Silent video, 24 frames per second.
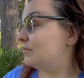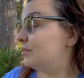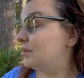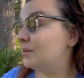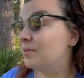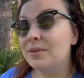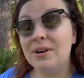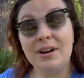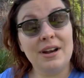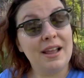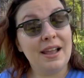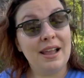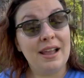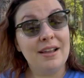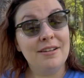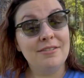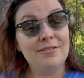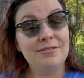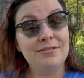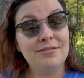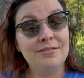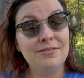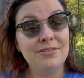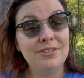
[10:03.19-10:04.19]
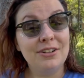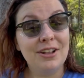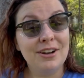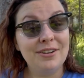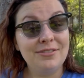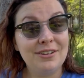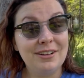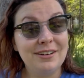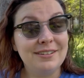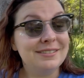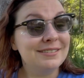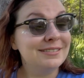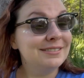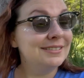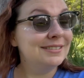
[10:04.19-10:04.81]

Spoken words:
We're gonna have a lot of fun.